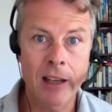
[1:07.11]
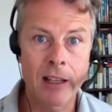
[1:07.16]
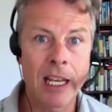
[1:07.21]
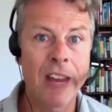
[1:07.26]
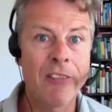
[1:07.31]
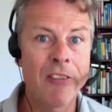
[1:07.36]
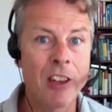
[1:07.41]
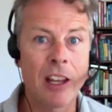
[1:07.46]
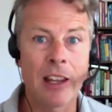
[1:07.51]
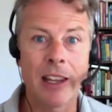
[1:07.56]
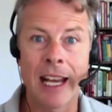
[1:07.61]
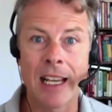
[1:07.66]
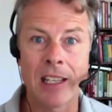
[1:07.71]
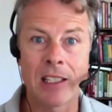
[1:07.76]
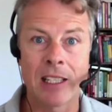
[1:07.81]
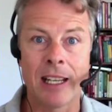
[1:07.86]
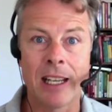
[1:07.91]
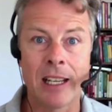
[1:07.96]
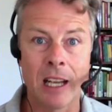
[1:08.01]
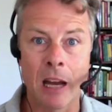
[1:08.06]
Given that that's
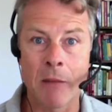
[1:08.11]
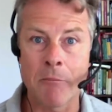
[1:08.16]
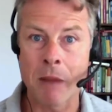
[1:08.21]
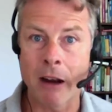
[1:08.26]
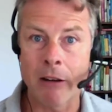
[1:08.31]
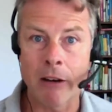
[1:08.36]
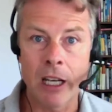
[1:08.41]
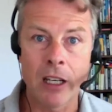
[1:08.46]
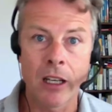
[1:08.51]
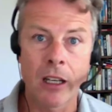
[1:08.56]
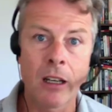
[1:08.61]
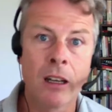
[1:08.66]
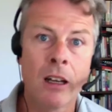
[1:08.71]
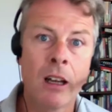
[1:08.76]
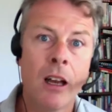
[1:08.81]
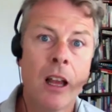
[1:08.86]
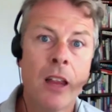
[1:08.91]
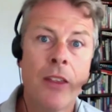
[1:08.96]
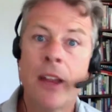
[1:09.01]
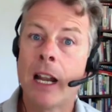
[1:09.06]
in America,
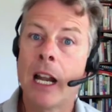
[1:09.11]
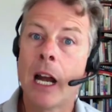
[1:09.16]
then